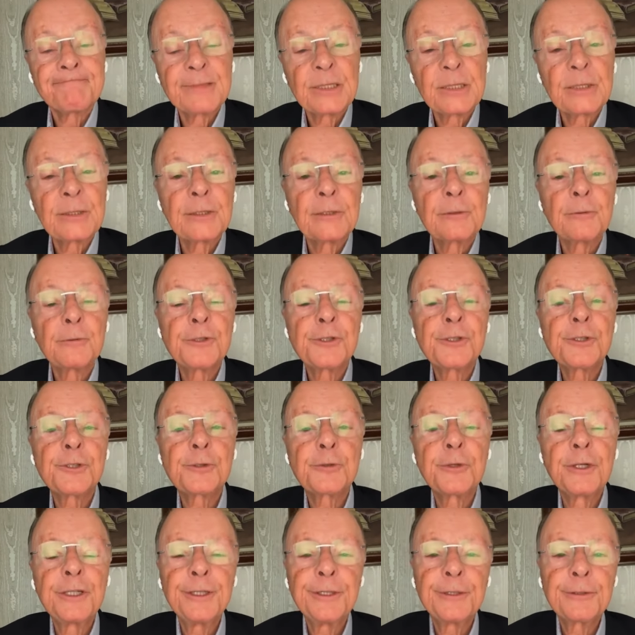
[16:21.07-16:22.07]
The
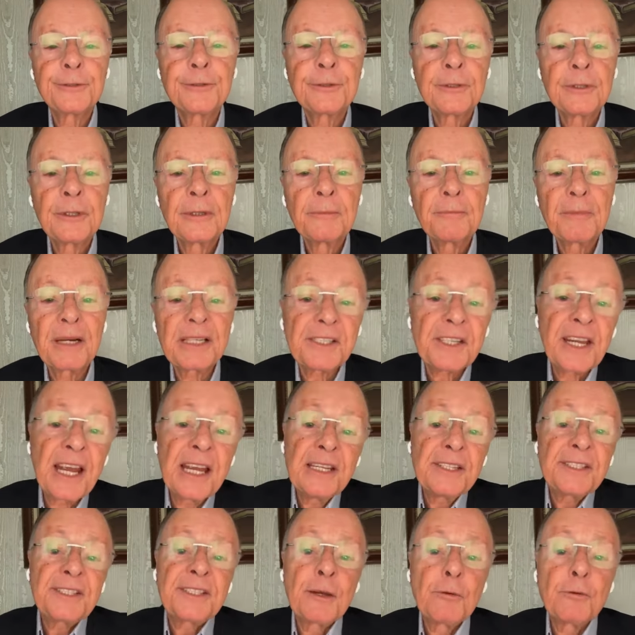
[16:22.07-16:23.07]
chosen ones. But
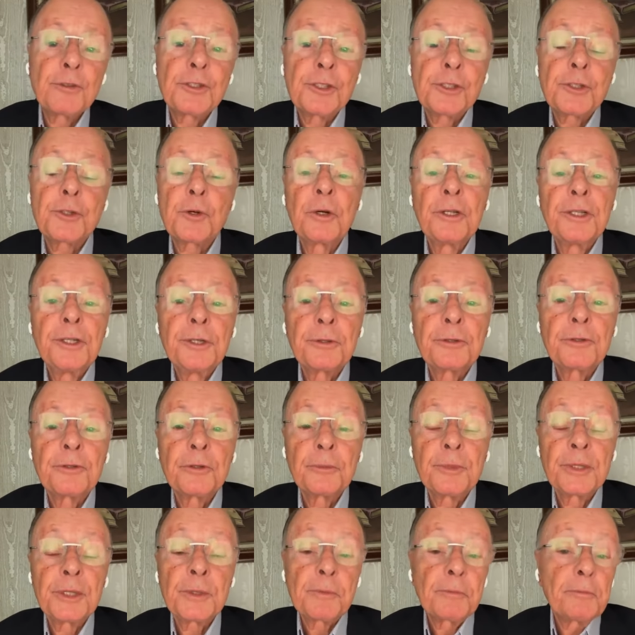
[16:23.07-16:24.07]
who are the chosen ones,
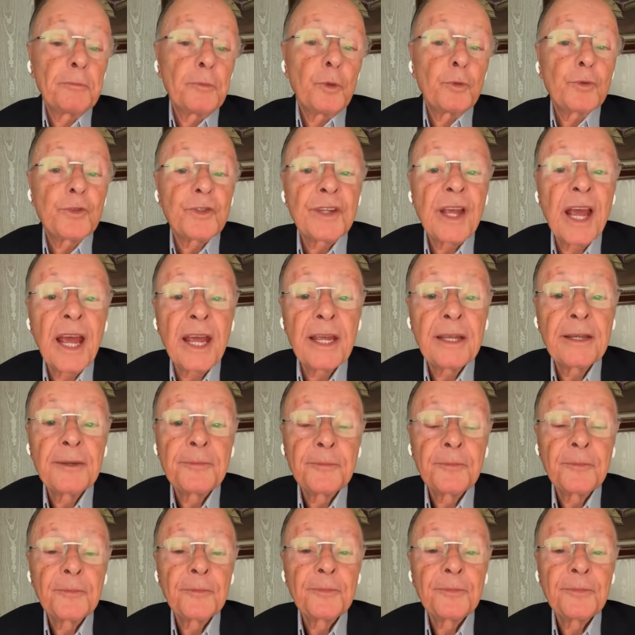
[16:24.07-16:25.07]
Bishop? I
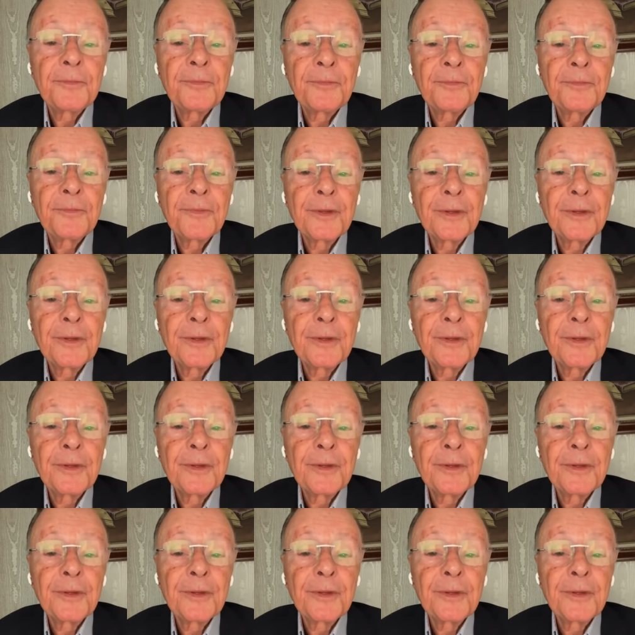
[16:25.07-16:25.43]
don't know.